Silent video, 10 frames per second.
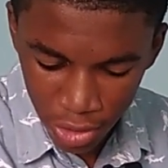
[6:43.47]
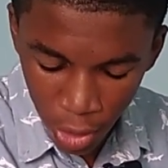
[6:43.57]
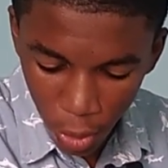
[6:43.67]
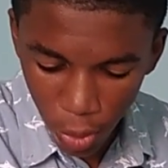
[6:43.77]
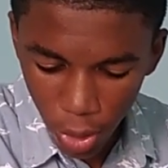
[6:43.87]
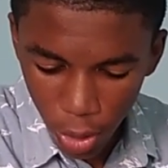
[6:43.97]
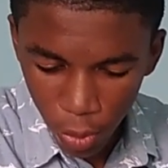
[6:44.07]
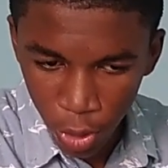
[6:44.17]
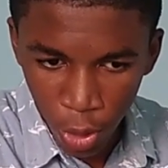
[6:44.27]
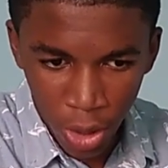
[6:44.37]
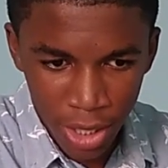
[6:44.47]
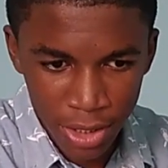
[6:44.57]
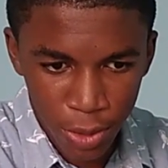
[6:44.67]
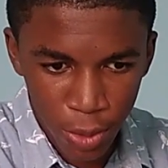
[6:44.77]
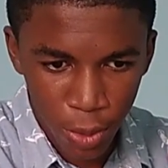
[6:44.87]
Now we go
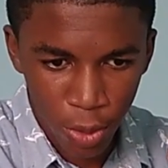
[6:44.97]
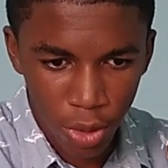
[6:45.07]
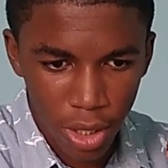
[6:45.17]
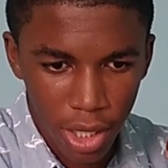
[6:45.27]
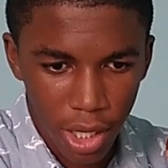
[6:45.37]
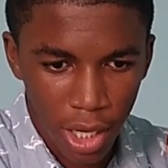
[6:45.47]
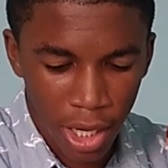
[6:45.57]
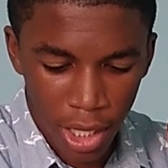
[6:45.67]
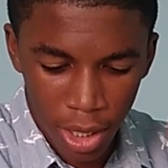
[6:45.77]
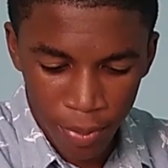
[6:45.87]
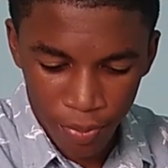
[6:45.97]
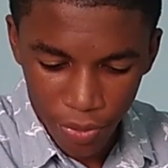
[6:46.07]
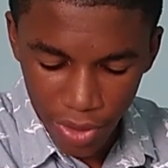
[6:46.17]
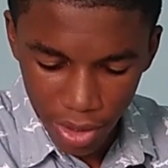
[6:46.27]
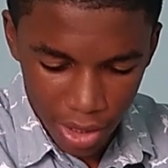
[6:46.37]
on to
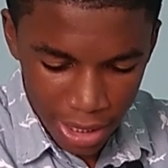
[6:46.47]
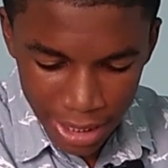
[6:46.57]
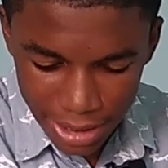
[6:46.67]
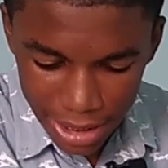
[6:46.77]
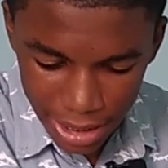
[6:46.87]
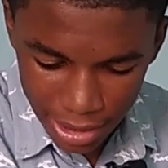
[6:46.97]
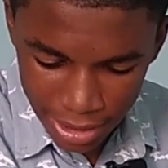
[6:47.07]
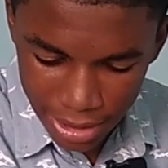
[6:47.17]
18.